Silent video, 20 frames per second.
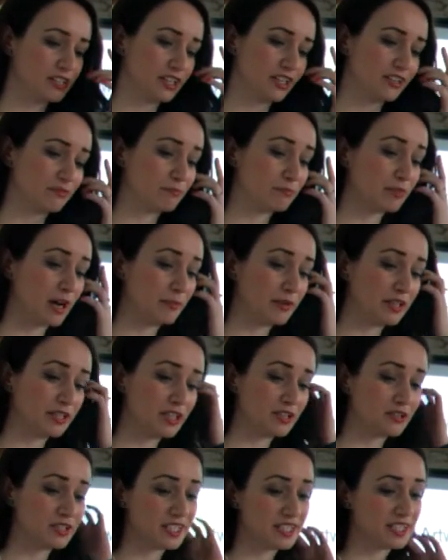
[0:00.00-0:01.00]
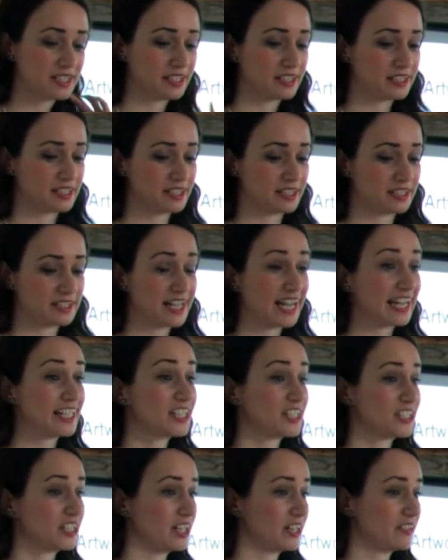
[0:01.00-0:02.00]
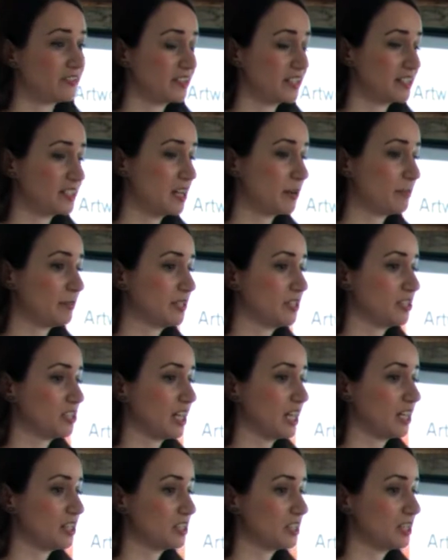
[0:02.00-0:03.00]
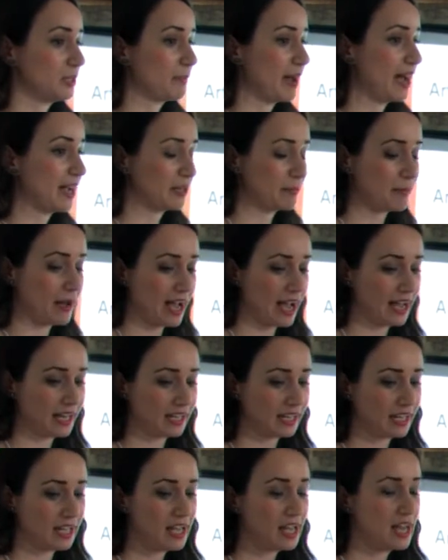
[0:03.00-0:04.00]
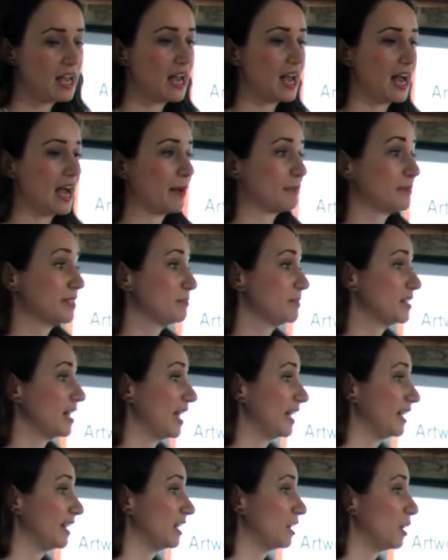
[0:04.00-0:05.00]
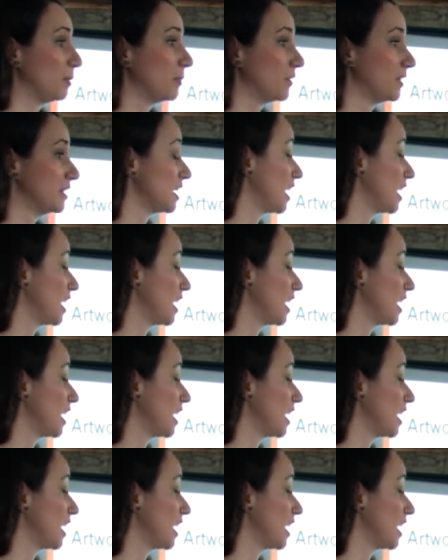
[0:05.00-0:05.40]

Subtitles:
You'll probably notice that the texture, for example, has changed in the backpack. Some tightening up of the